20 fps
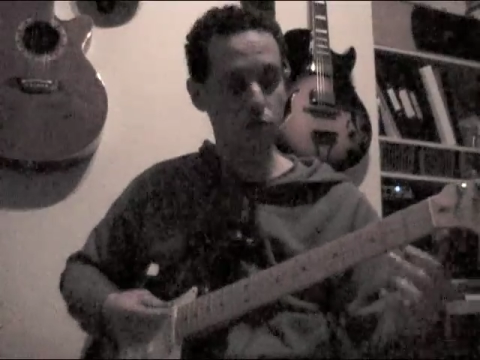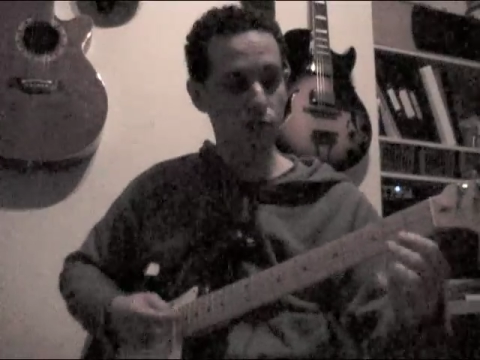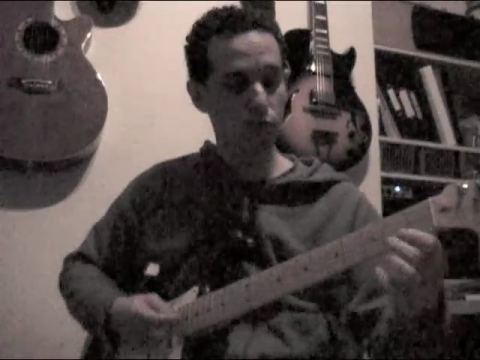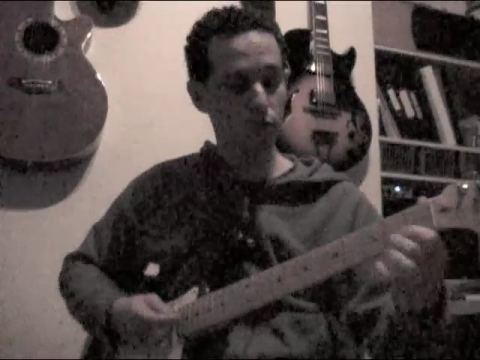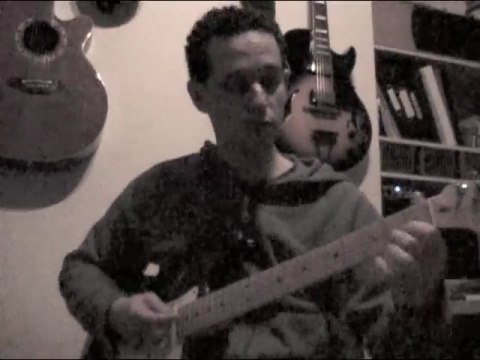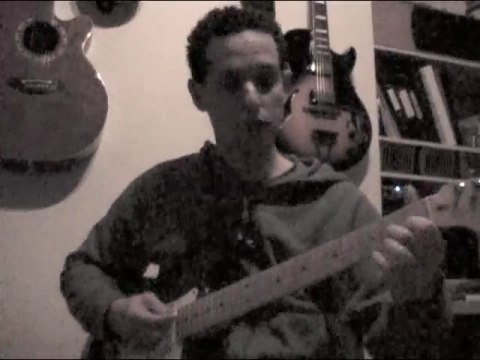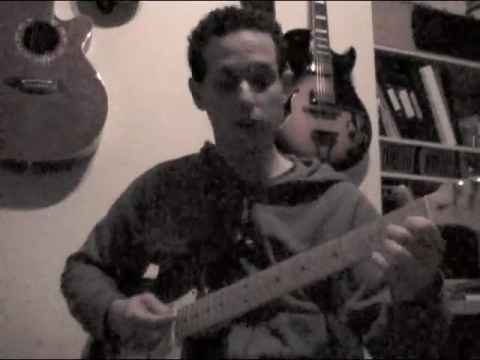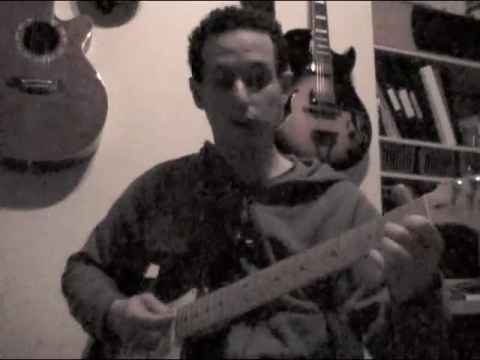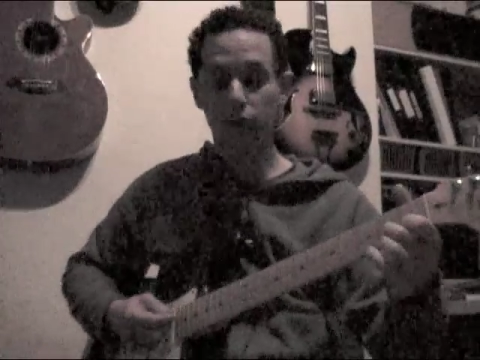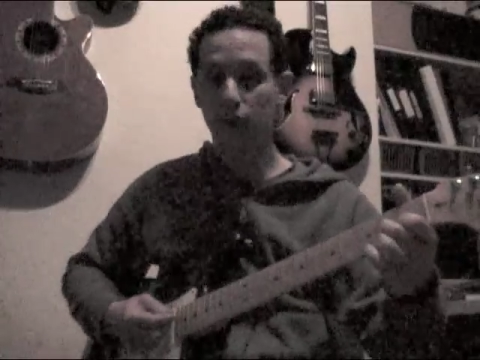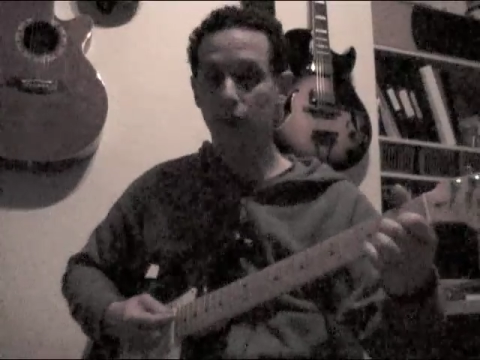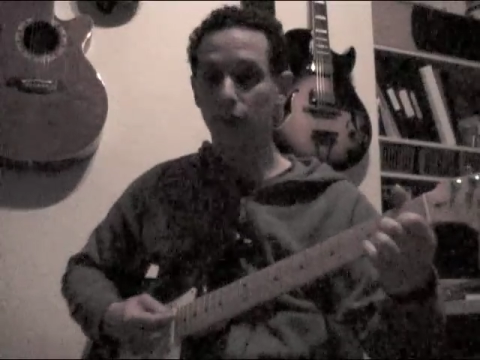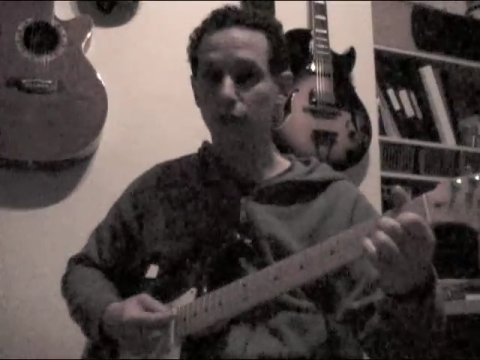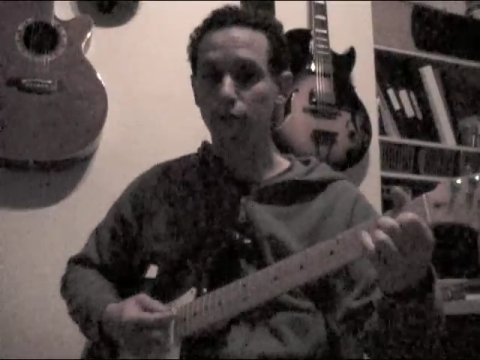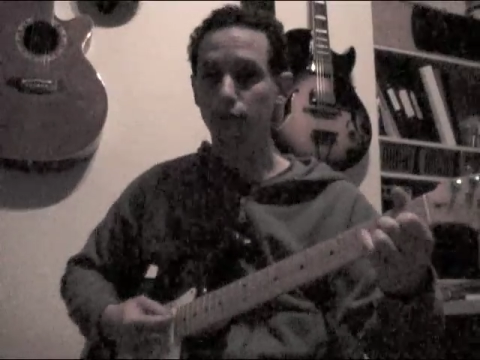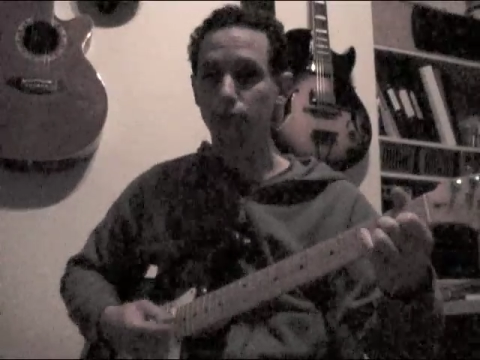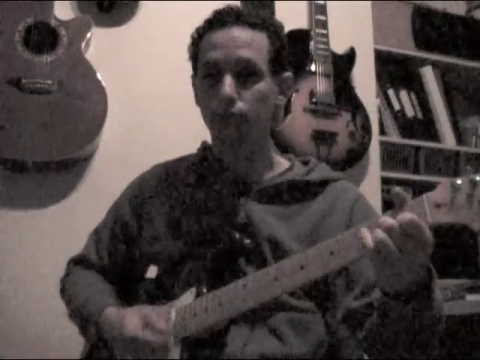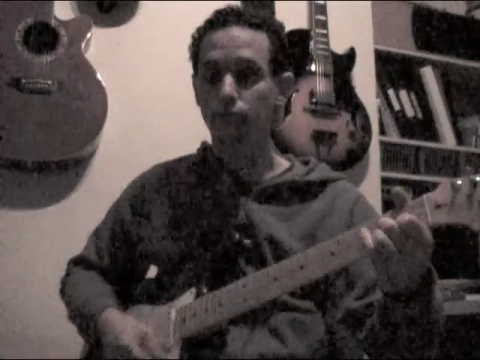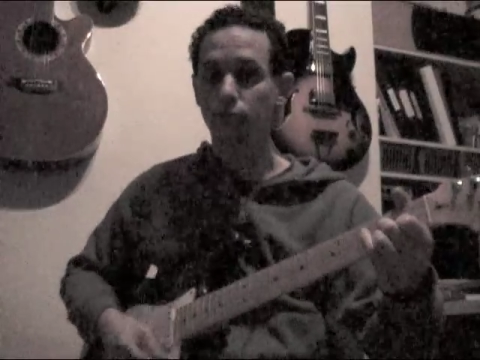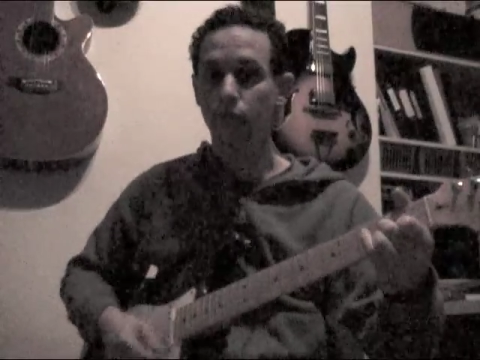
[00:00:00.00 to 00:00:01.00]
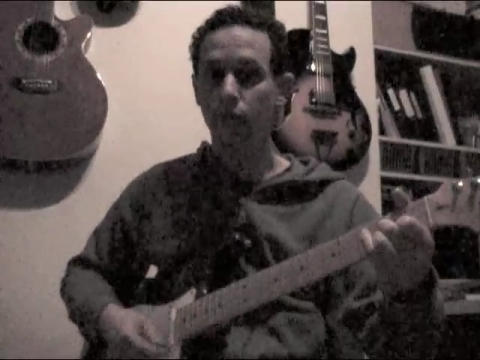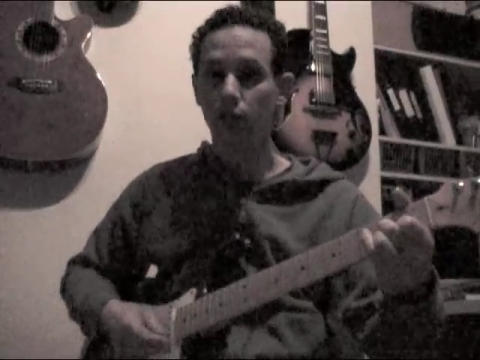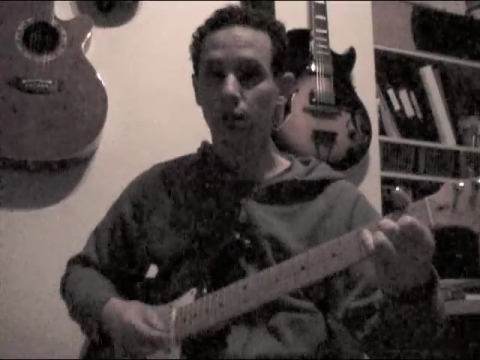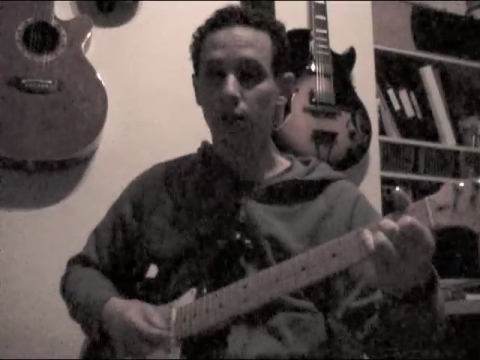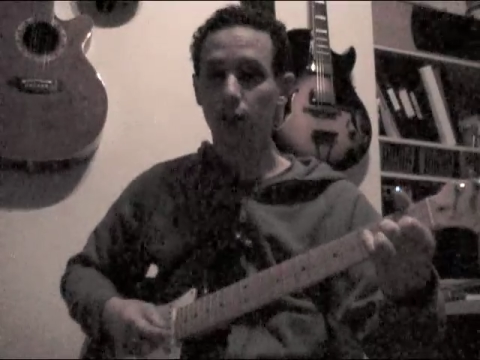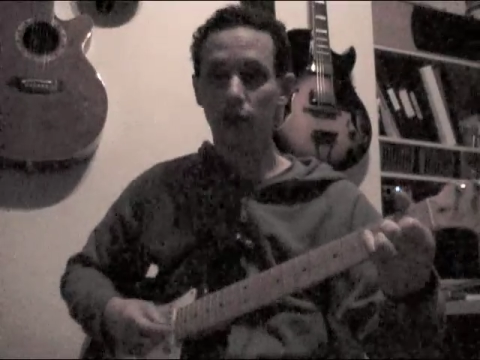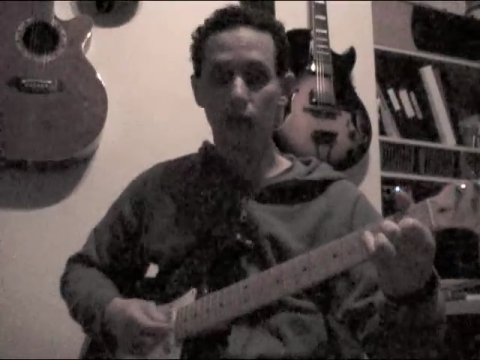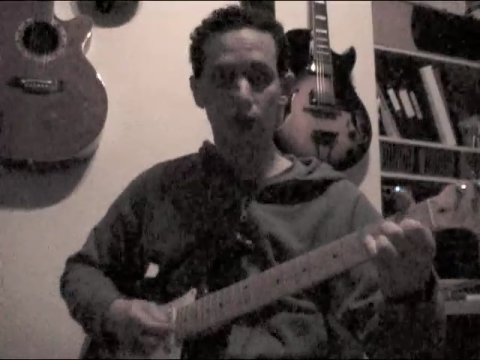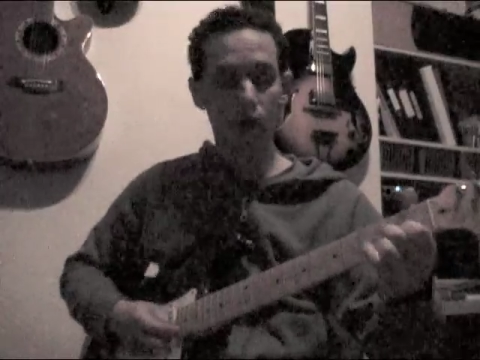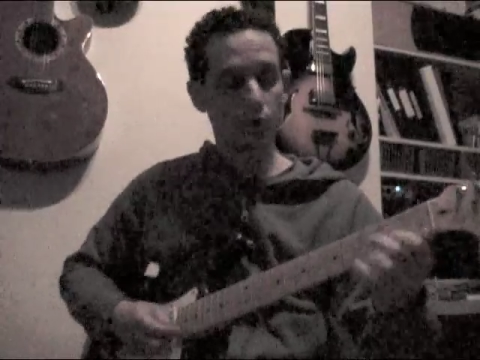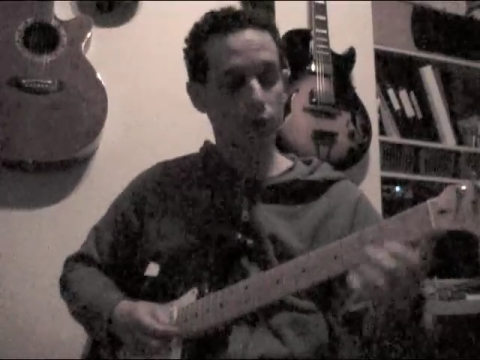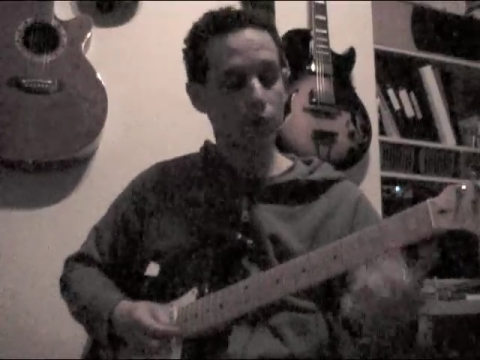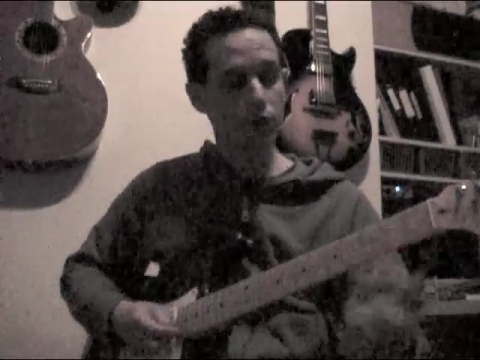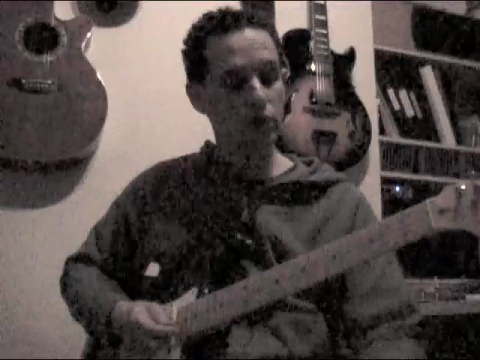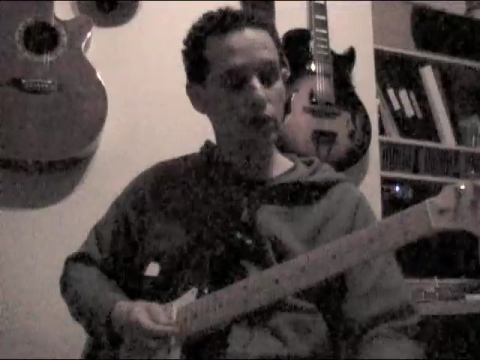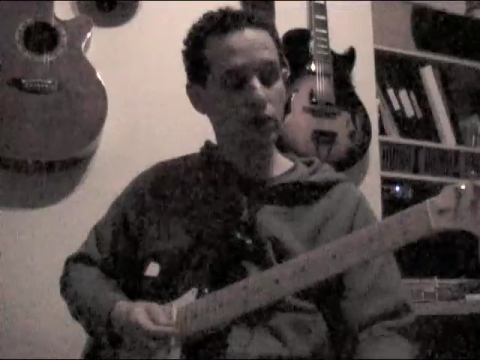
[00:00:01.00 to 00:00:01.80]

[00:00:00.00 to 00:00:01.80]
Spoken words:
normal D7,